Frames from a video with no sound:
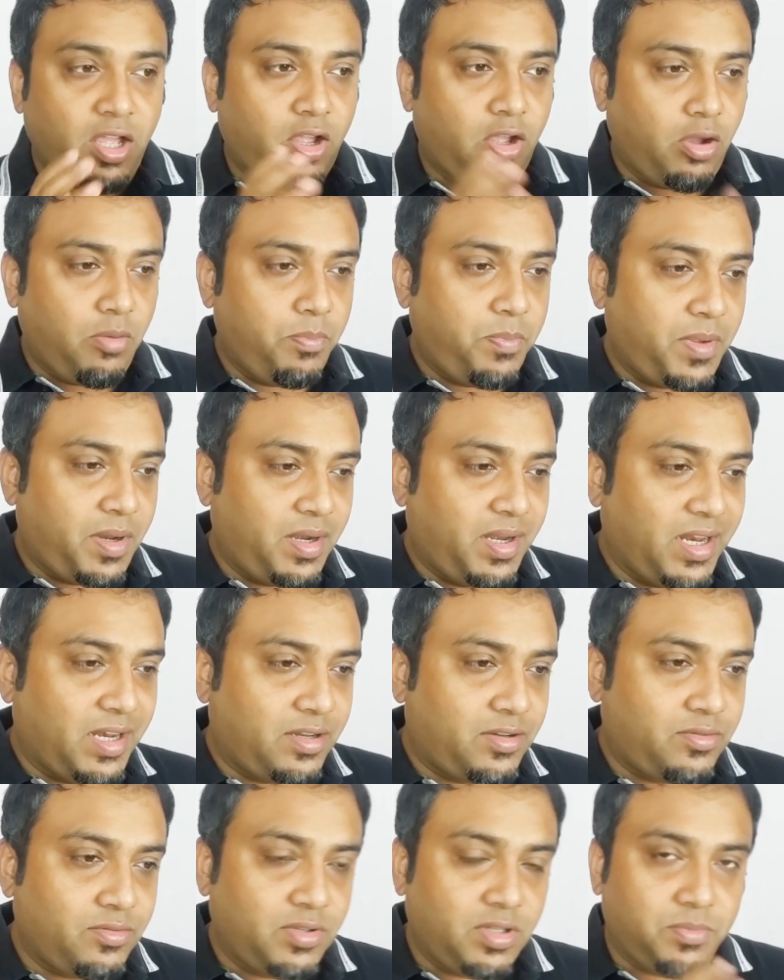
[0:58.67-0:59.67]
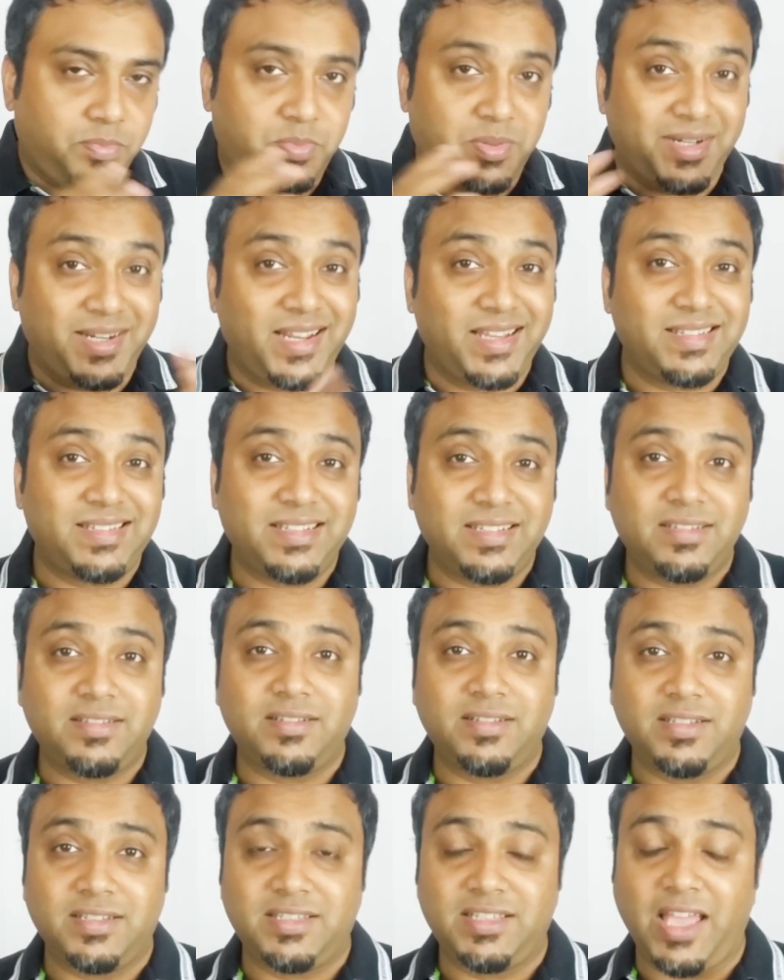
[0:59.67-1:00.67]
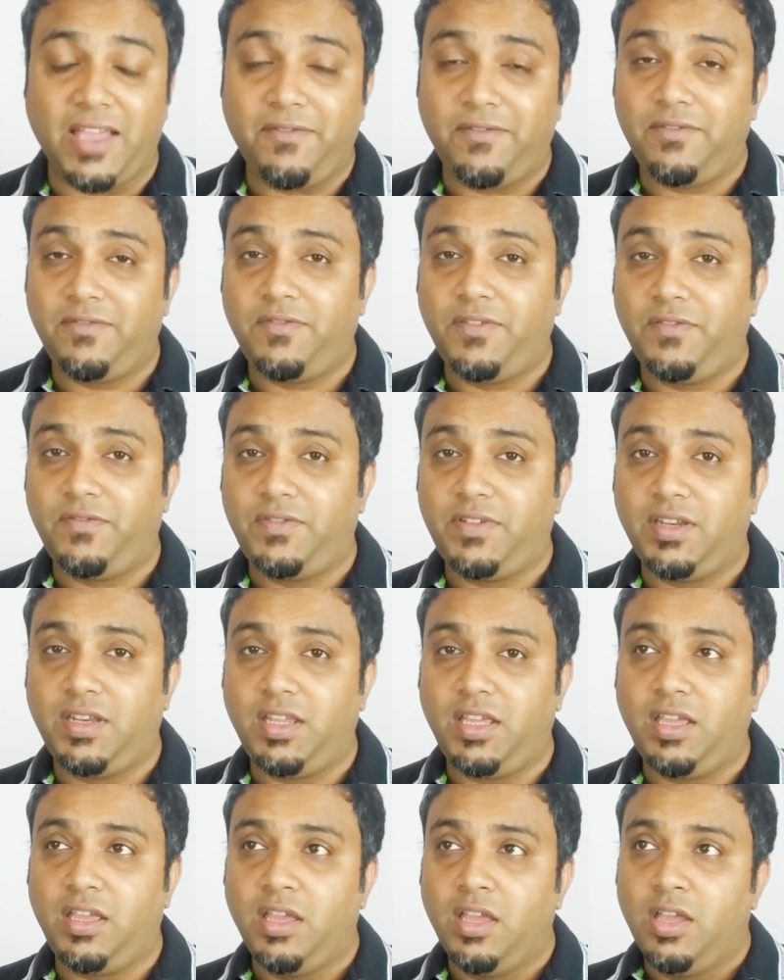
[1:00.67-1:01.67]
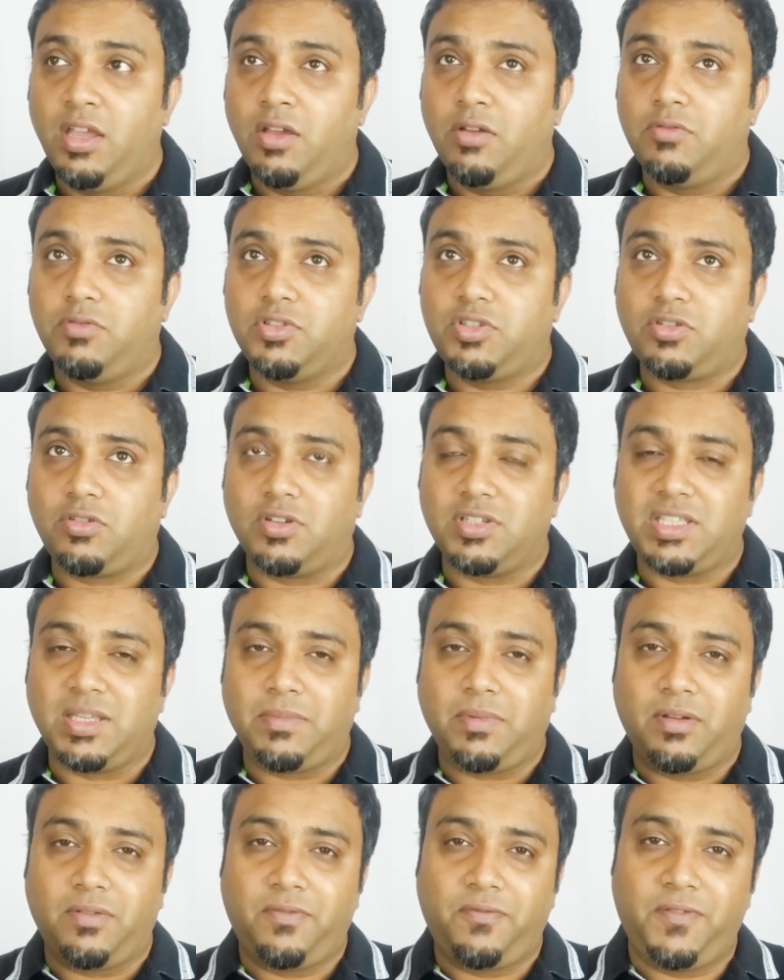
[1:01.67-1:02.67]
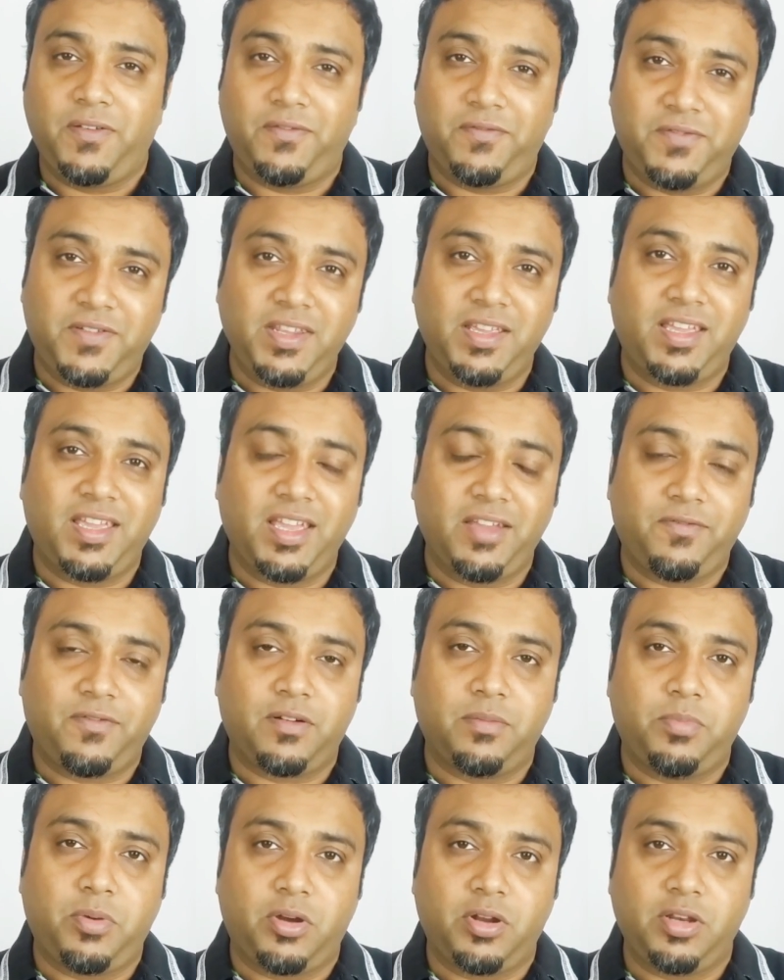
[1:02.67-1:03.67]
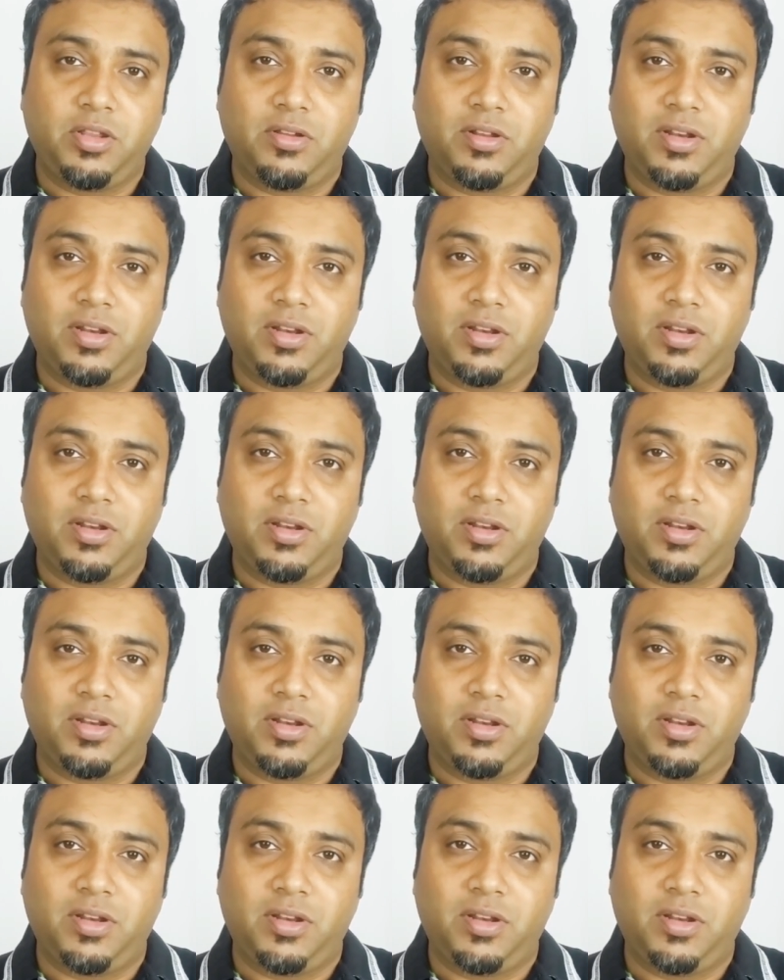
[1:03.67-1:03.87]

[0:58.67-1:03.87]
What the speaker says: Compare that to the predecessor, the 750D, which cost about 50k for body